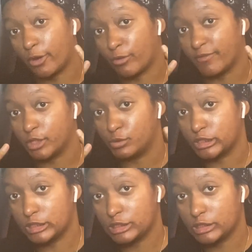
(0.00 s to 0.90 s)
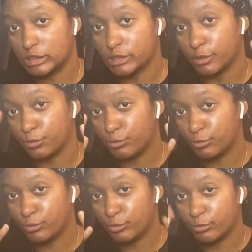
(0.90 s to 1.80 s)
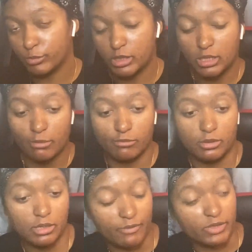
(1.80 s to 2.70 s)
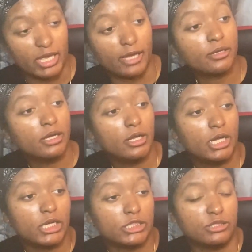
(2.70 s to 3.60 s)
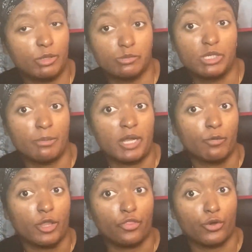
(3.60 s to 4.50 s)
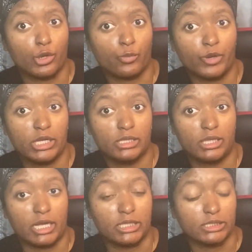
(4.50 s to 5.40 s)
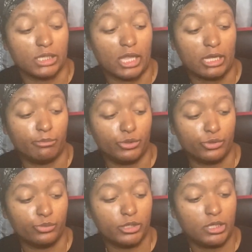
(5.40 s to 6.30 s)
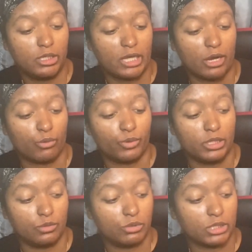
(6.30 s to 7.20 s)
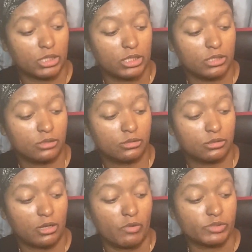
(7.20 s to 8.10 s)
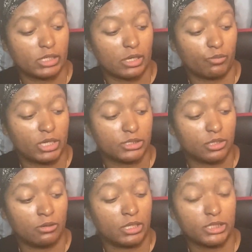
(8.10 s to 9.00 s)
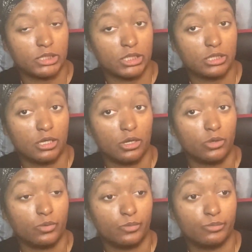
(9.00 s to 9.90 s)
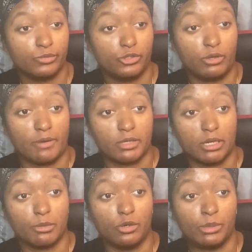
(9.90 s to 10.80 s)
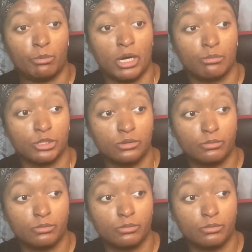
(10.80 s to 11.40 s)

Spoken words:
Revolution. So I'm loving that. She's supposed to be coming out with a 3rd ring, like this light blue one that I really want to get. I was like, when I saw it, I said, oh, you have to come home to mama.